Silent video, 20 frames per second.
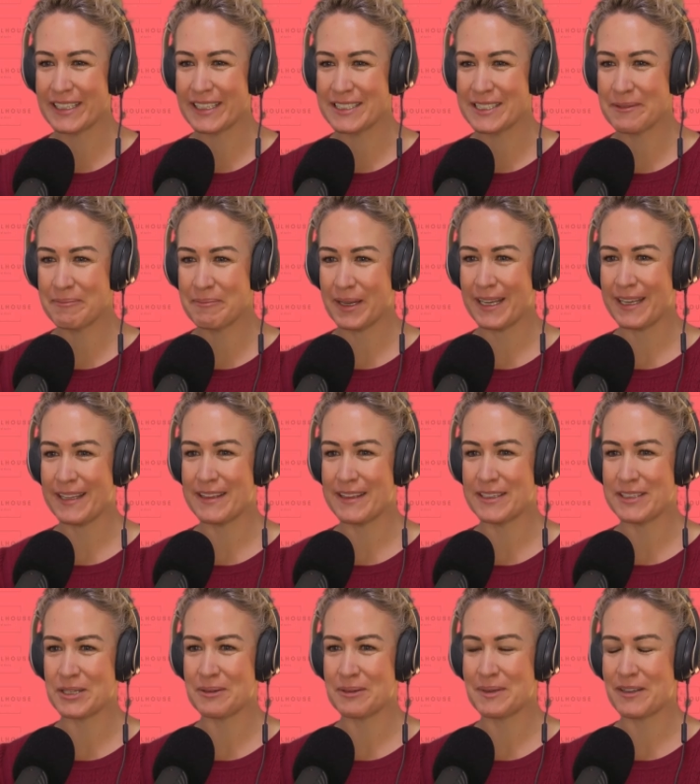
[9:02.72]
going to be
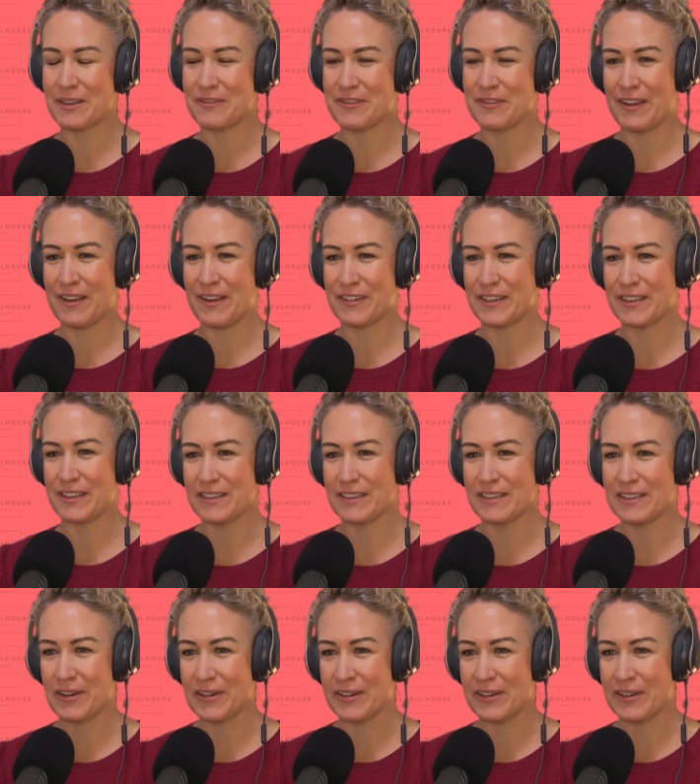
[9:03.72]
the dominant favorite